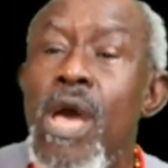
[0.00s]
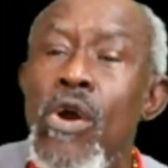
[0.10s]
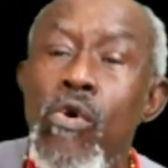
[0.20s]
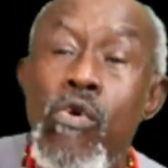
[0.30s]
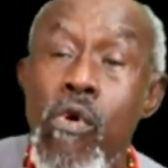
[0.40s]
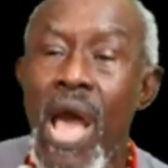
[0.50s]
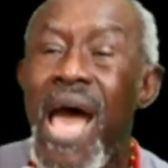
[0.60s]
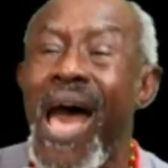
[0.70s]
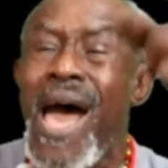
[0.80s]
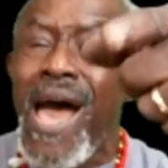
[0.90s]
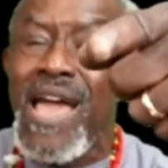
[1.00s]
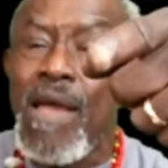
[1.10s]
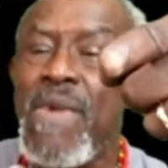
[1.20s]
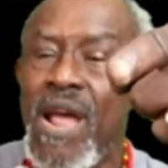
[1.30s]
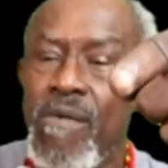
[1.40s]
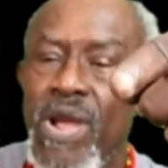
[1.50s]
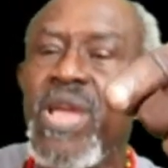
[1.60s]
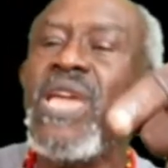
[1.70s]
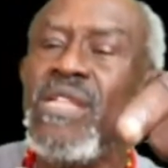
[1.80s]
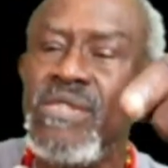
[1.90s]
who are
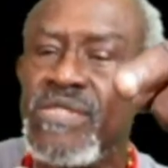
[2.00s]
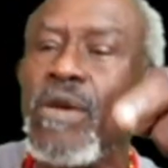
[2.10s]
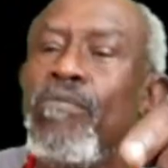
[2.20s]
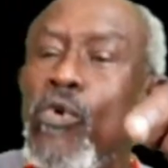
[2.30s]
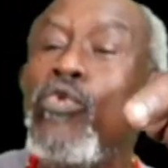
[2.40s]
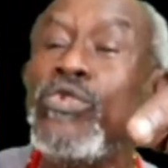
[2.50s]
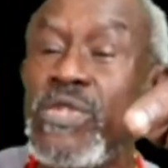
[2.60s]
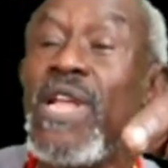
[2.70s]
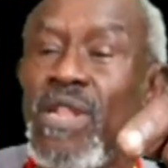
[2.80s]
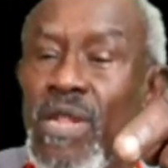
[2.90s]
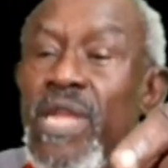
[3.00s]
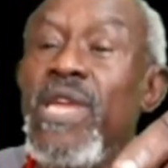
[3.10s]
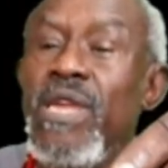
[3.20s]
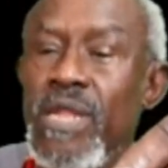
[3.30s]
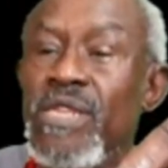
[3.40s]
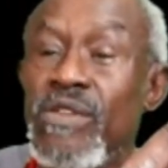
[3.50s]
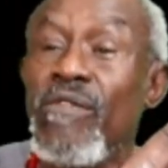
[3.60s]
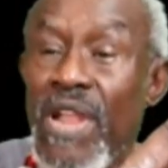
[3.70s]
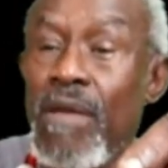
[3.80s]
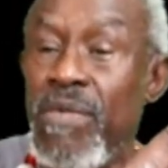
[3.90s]
American supported leaders of
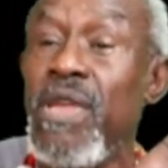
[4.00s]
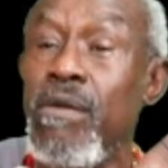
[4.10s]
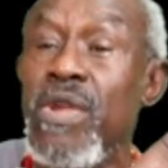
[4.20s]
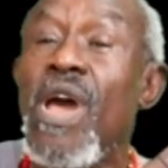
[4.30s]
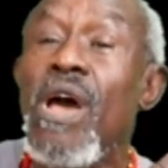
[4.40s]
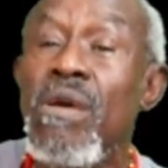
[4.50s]
Liberia.